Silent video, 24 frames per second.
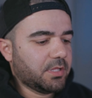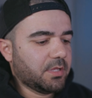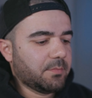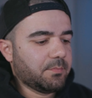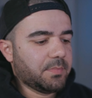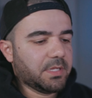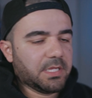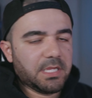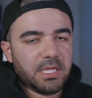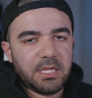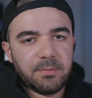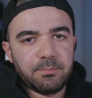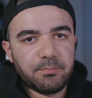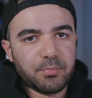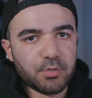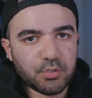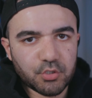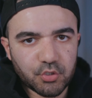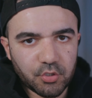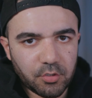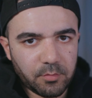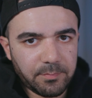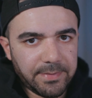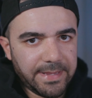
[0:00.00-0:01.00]
then became
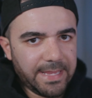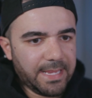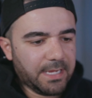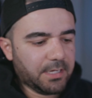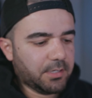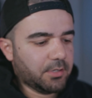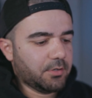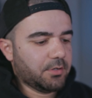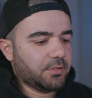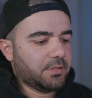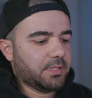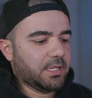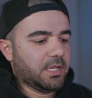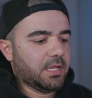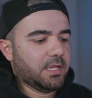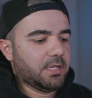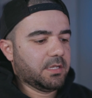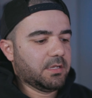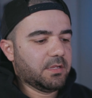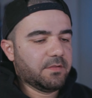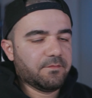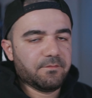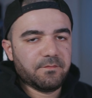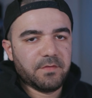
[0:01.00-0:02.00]
personal banker,
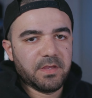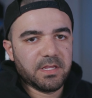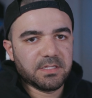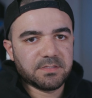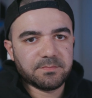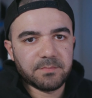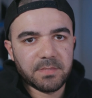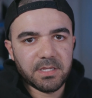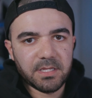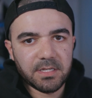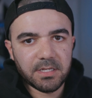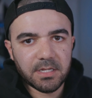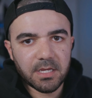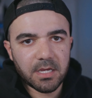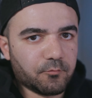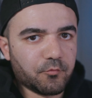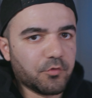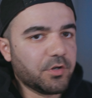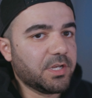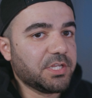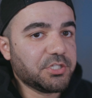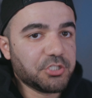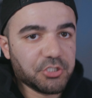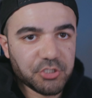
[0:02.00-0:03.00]
then investment
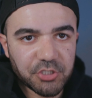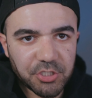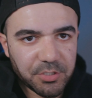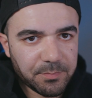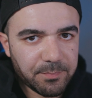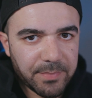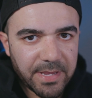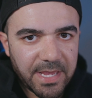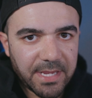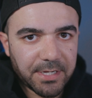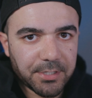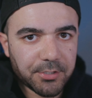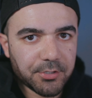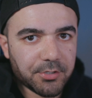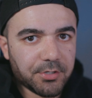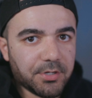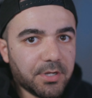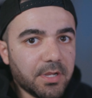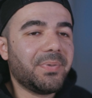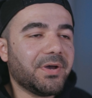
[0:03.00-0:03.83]
relationship banker.